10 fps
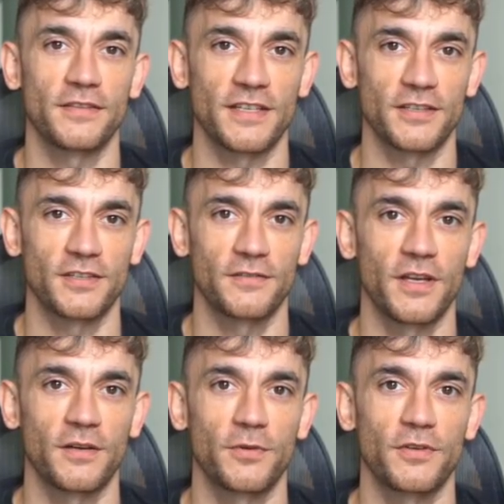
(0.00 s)
Senior
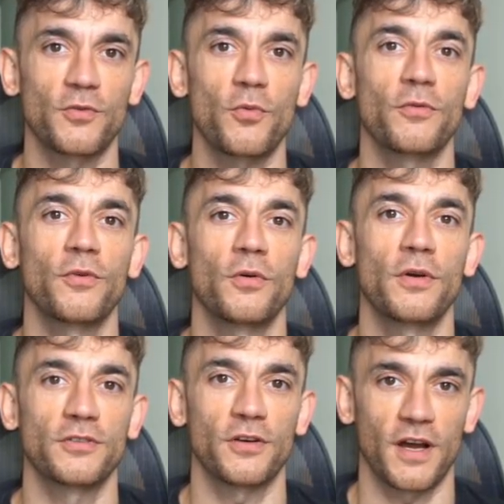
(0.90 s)
developers will
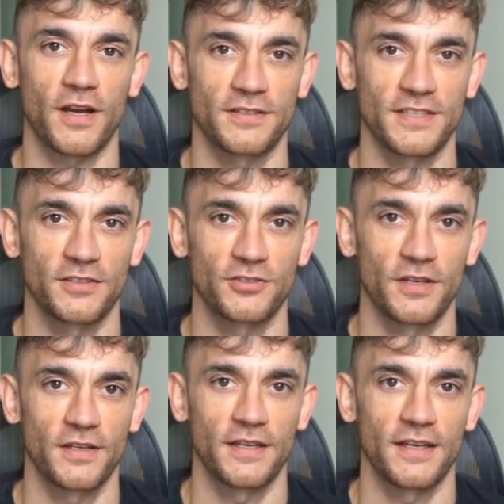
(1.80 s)
focus on architecture